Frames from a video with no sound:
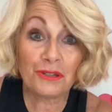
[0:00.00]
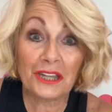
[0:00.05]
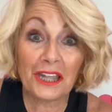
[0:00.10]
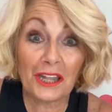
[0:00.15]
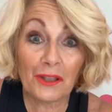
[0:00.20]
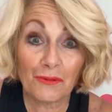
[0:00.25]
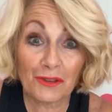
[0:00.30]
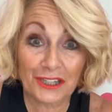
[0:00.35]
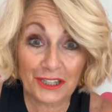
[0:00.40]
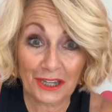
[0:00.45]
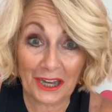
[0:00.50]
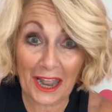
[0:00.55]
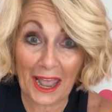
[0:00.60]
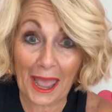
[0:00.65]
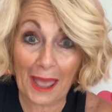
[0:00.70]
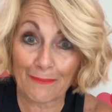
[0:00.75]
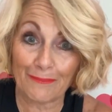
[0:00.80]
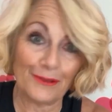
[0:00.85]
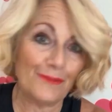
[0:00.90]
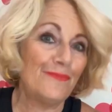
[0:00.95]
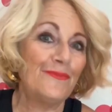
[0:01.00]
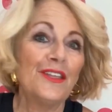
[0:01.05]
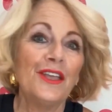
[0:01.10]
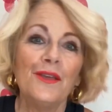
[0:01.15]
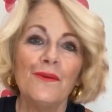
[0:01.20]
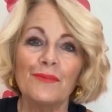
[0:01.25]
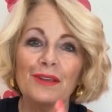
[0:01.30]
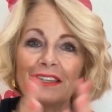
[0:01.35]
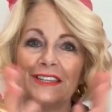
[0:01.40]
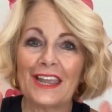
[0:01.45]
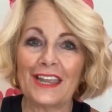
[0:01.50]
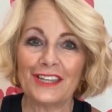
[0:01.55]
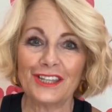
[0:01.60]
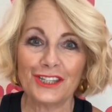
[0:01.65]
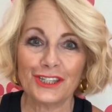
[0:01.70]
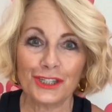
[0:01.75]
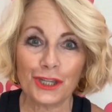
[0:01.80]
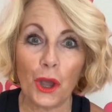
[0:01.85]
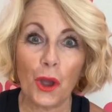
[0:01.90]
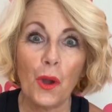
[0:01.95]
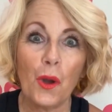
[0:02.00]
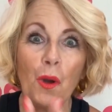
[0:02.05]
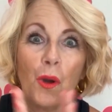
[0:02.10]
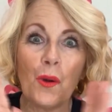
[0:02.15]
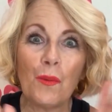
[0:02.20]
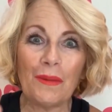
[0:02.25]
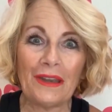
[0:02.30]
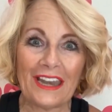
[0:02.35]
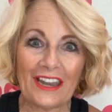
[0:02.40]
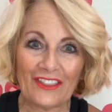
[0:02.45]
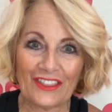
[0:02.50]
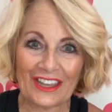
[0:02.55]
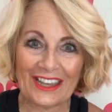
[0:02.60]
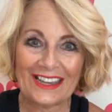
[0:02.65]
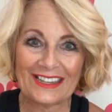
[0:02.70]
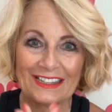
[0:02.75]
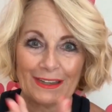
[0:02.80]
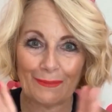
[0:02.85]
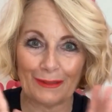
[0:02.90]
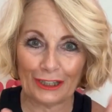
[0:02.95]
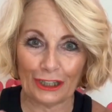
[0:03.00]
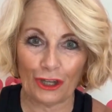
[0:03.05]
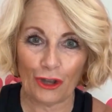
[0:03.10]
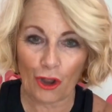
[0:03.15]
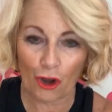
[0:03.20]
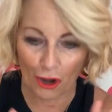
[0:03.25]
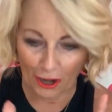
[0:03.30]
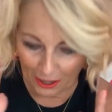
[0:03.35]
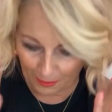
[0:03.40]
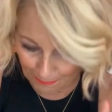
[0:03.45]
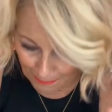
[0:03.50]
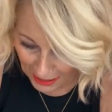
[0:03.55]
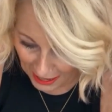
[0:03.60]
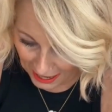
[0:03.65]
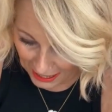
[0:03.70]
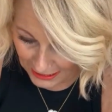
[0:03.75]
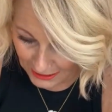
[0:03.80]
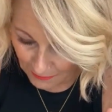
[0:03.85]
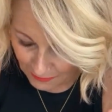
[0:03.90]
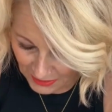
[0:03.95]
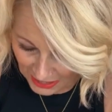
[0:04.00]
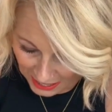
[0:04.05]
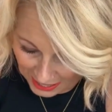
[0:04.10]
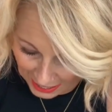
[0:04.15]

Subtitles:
no telling what's going to happen, because I had so many things on my little heart and mind.